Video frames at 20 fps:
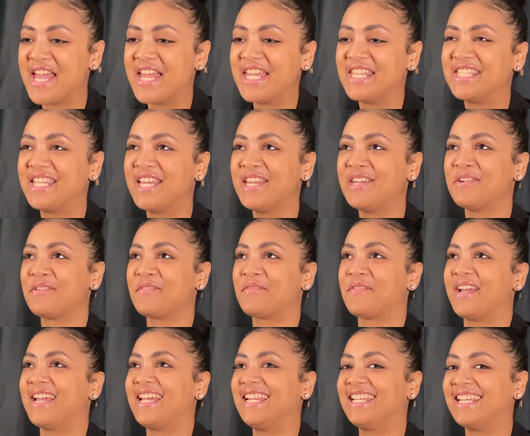
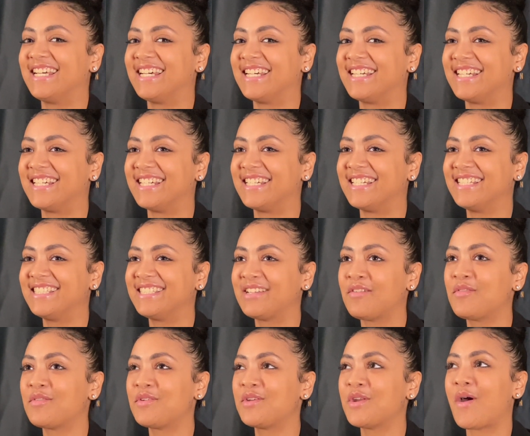Cinderella?
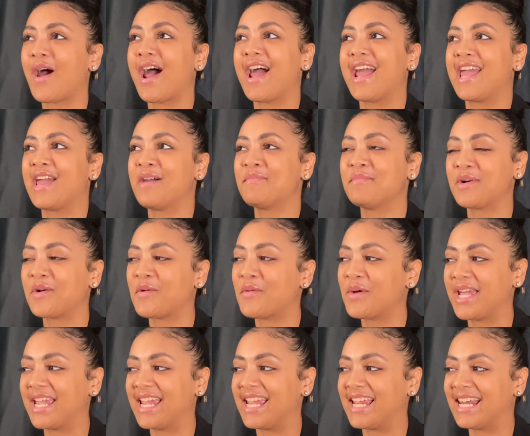Well, I am a
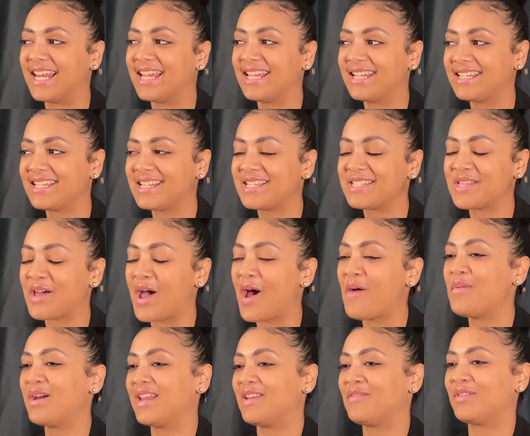queen, so I
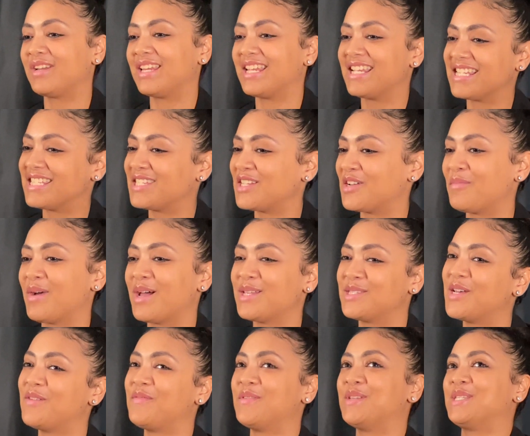wouldn't really consider
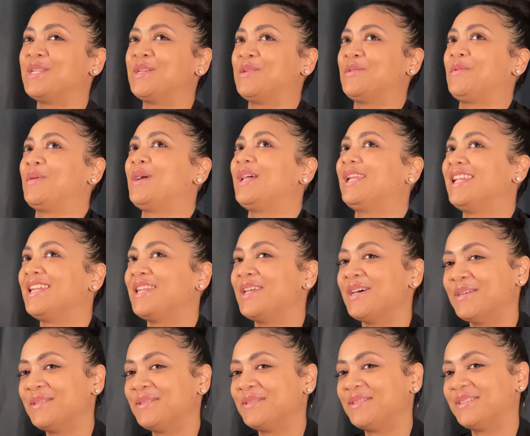myself a Cinderella though.